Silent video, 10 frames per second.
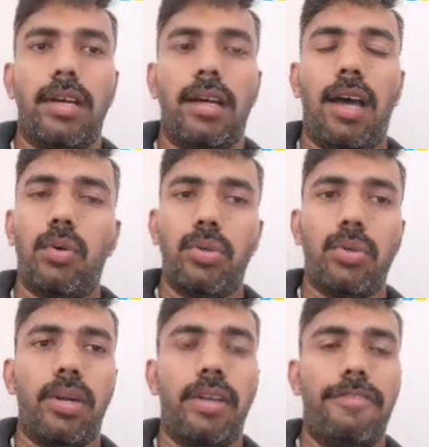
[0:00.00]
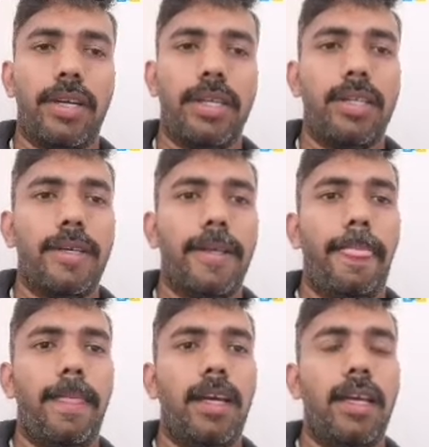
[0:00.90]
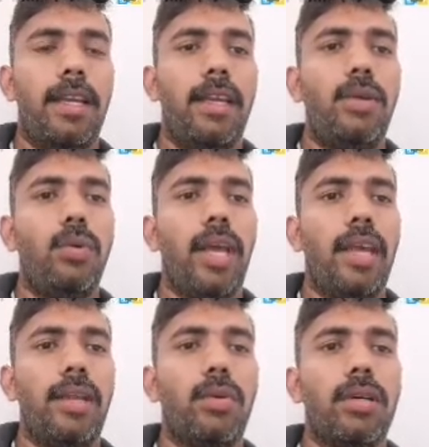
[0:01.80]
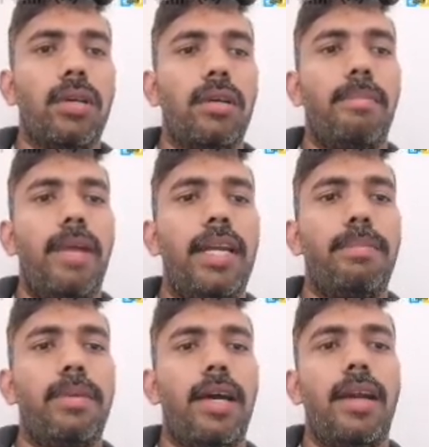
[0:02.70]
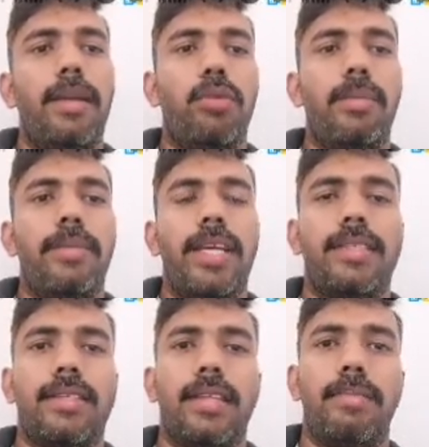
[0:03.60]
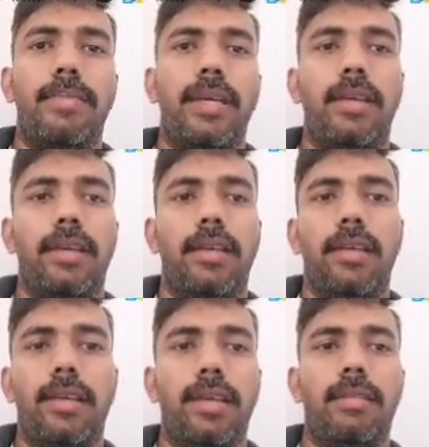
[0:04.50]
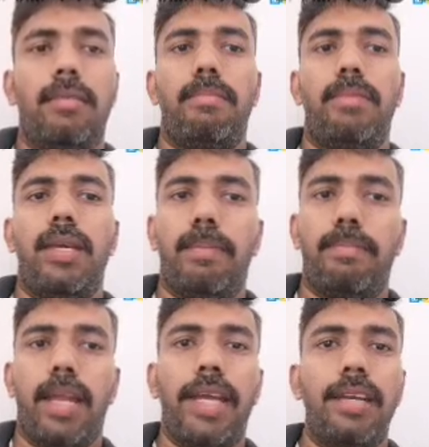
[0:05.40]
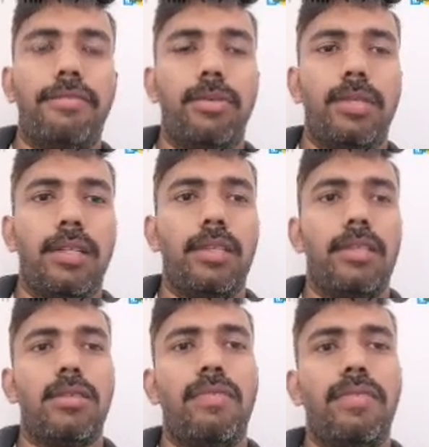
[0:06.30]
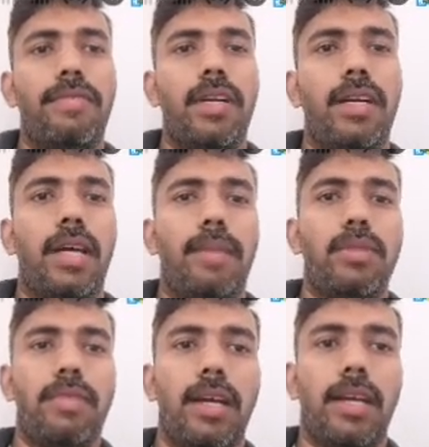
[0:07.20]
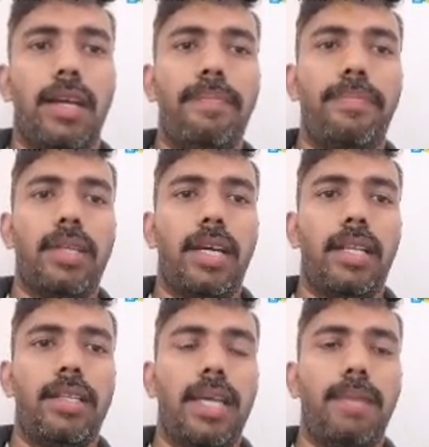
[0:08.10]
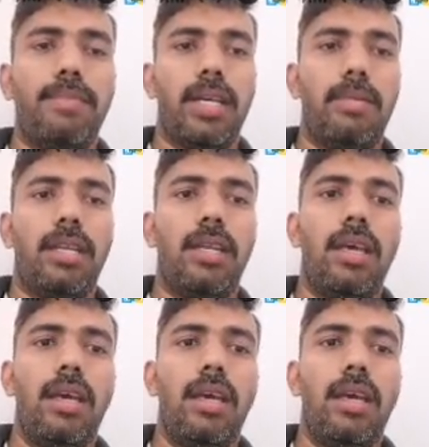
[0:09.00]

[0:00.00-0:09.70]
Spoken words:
are also different. In eukaryote, multiple RNA polymerase are being applied for synthesis of different types of RNA. At the same time, in